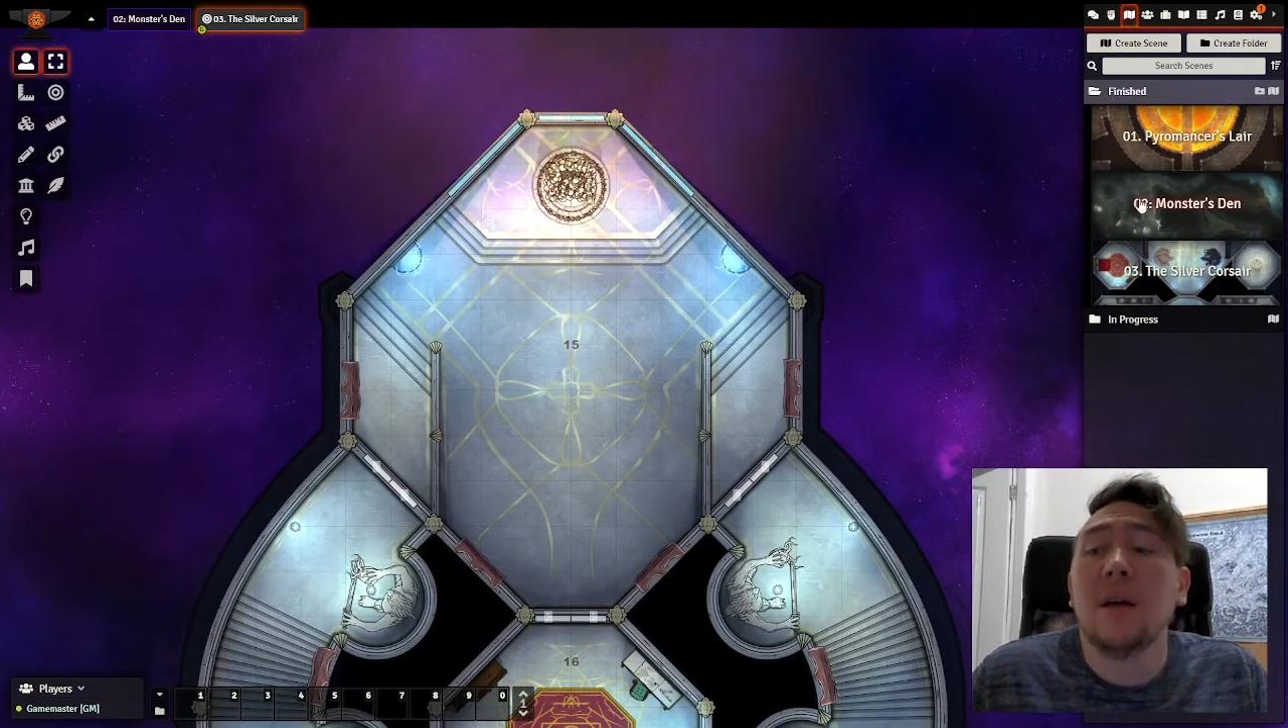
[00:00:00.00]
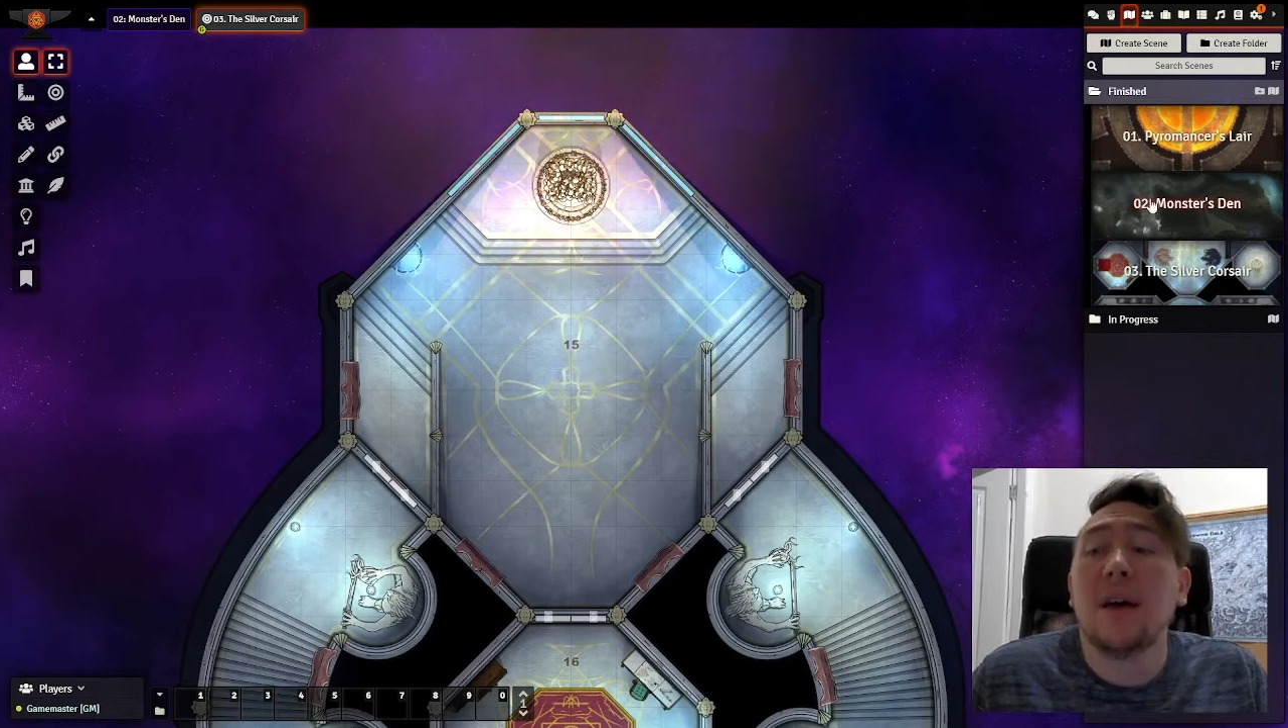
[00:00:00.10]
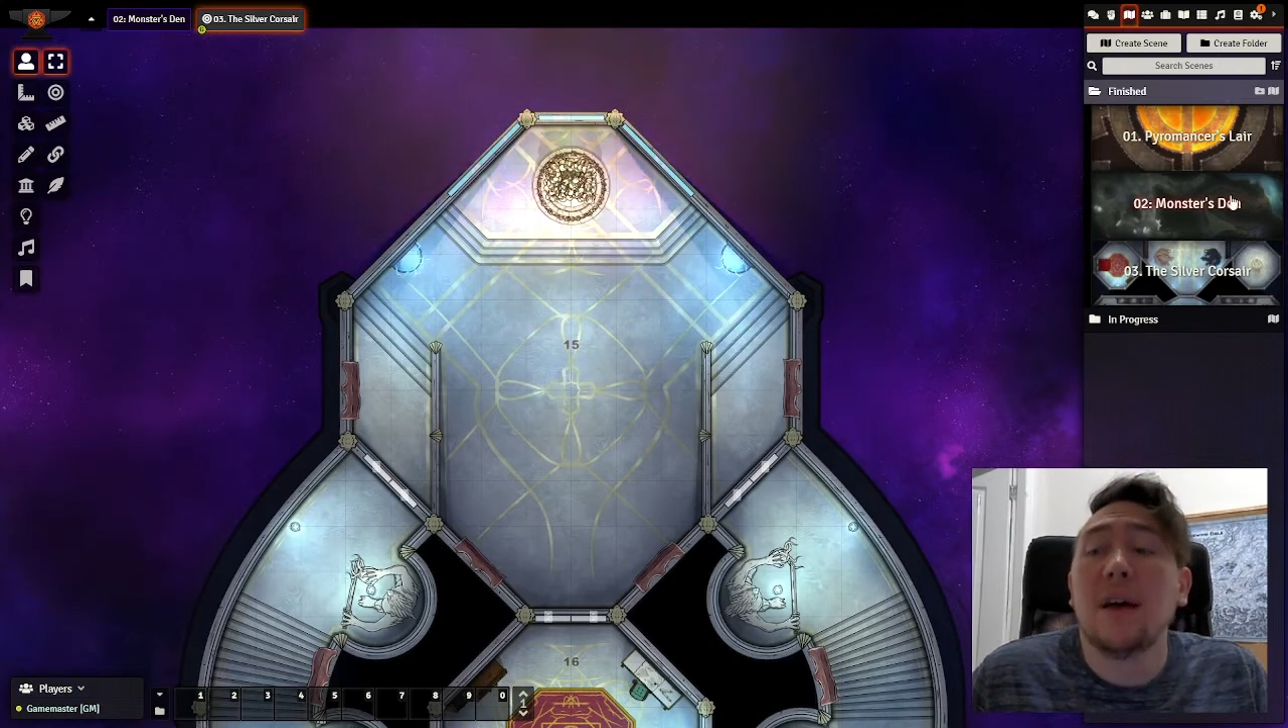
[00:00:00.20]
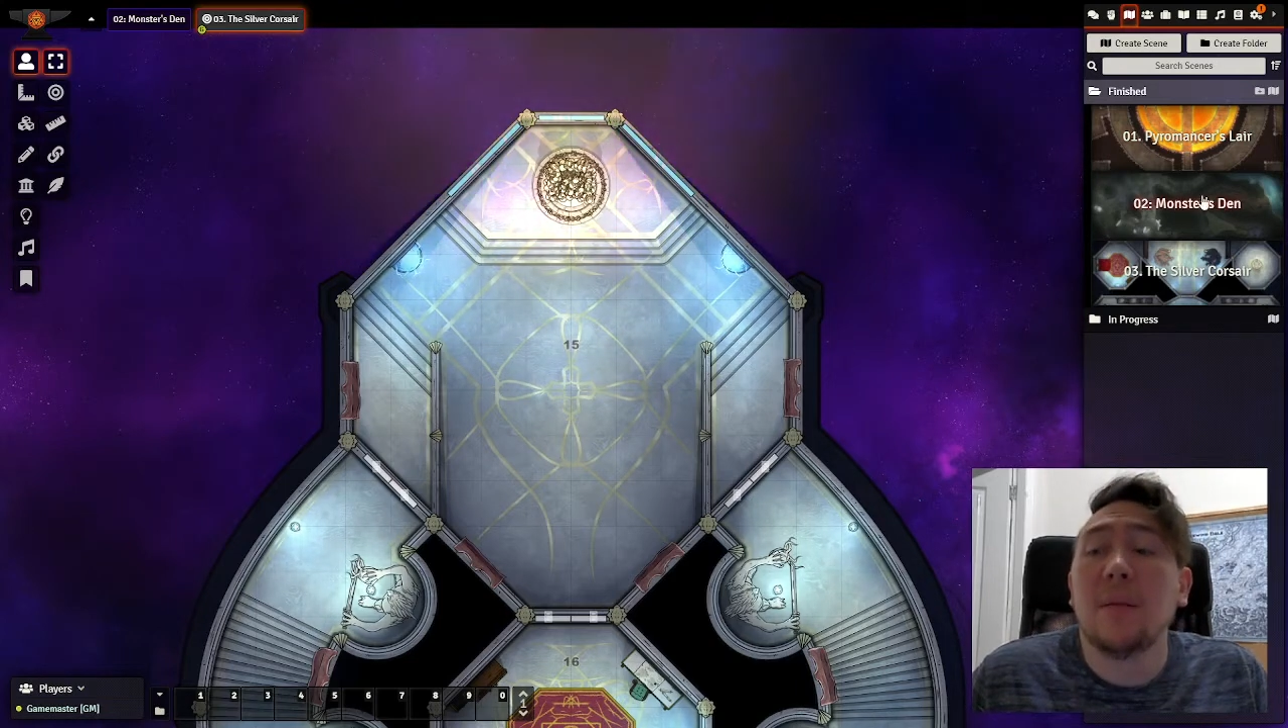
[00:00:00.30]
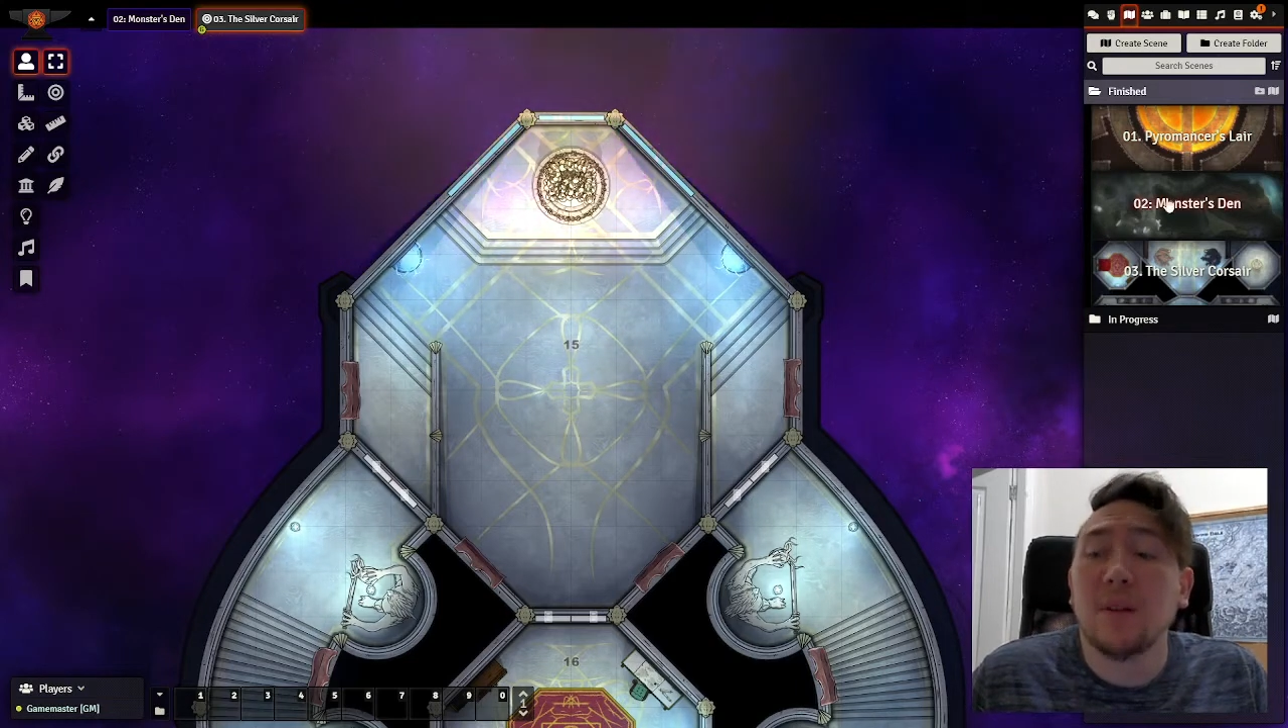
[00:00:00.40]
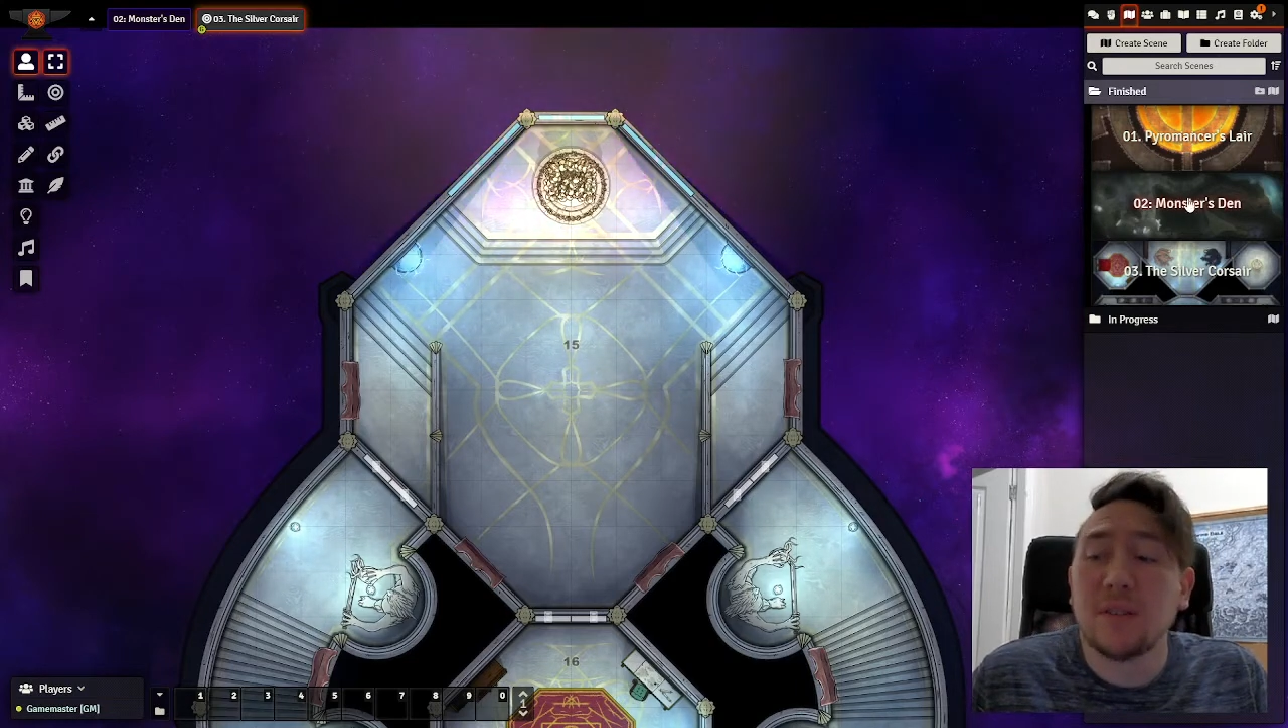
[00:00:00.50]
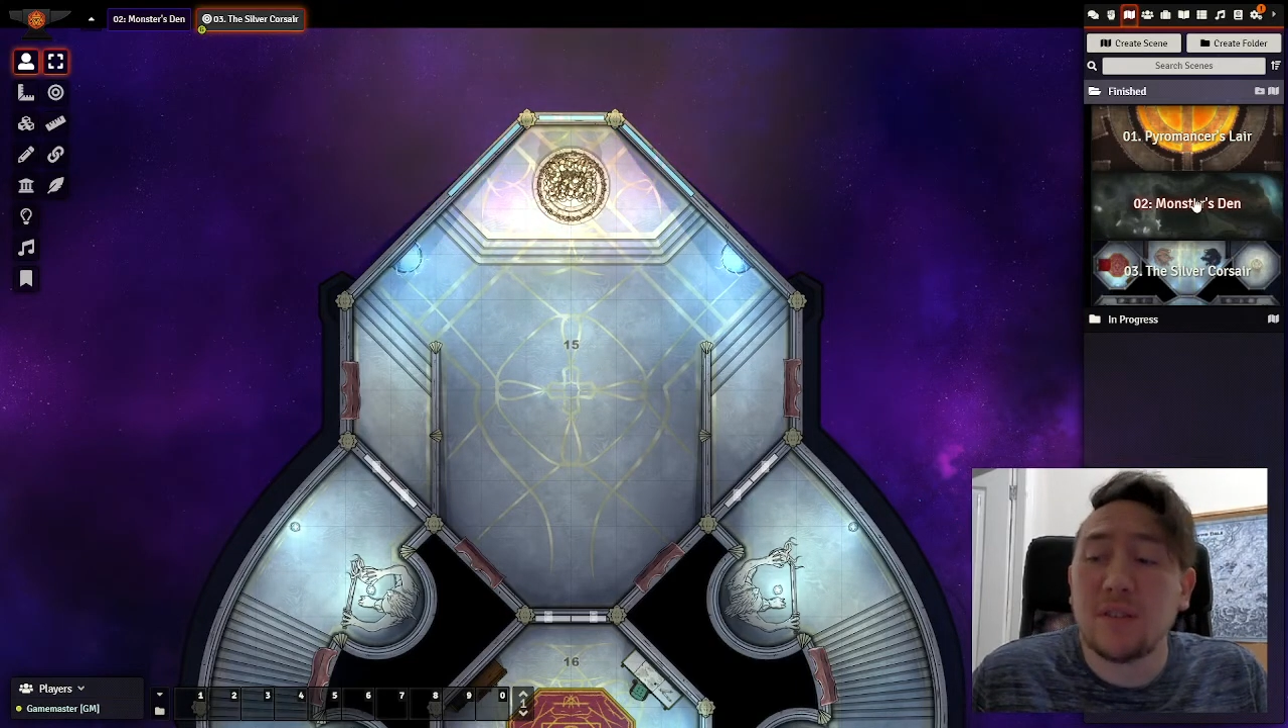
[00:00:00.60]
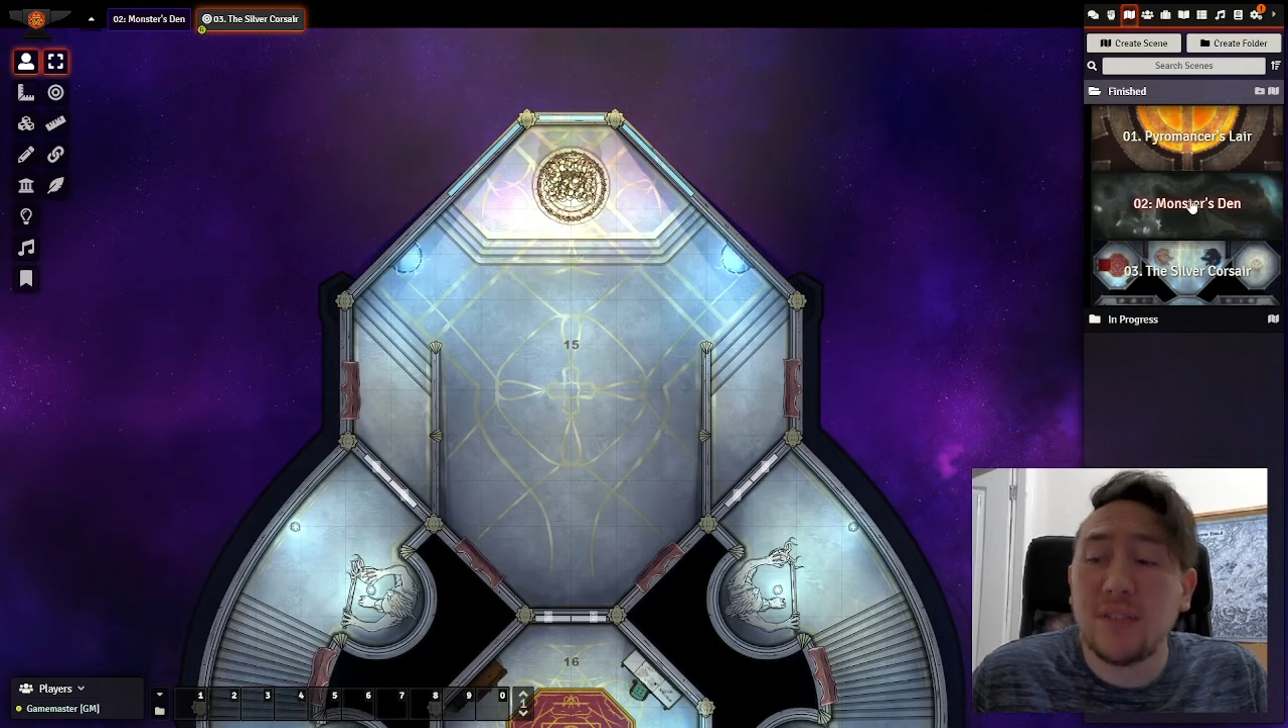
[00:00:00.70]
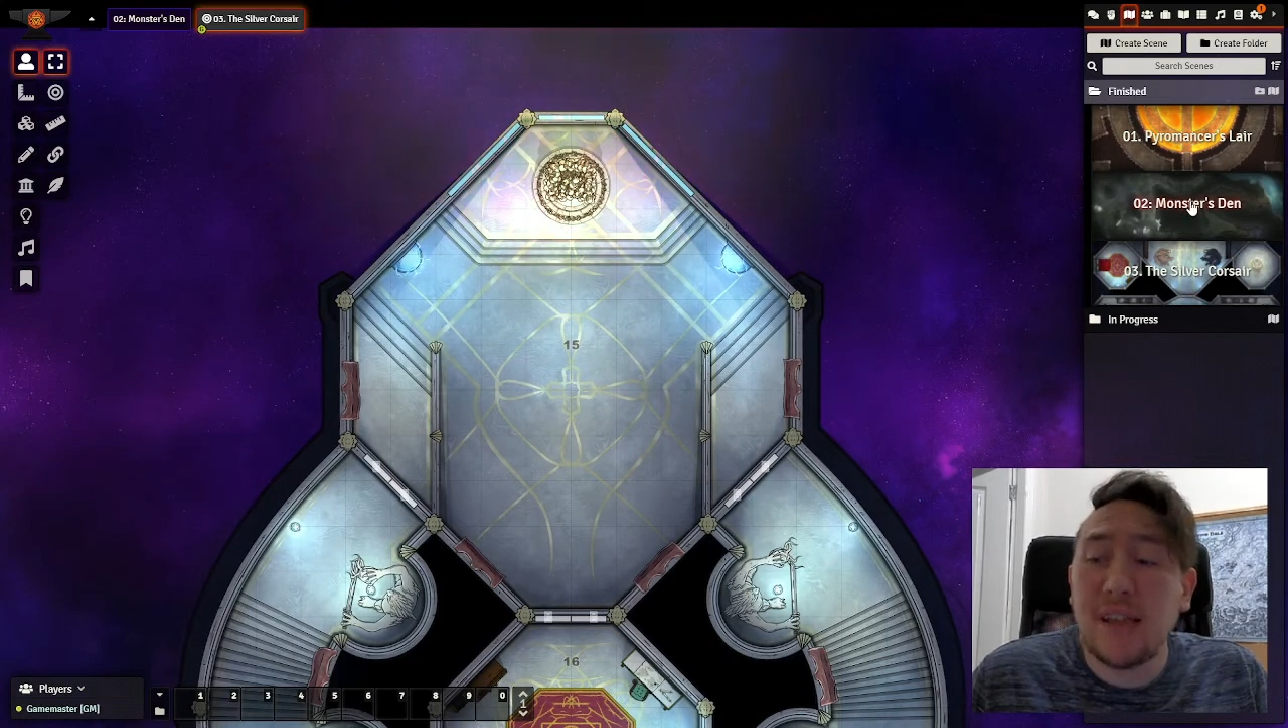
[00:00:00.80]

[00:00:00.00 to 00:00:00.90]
Monsters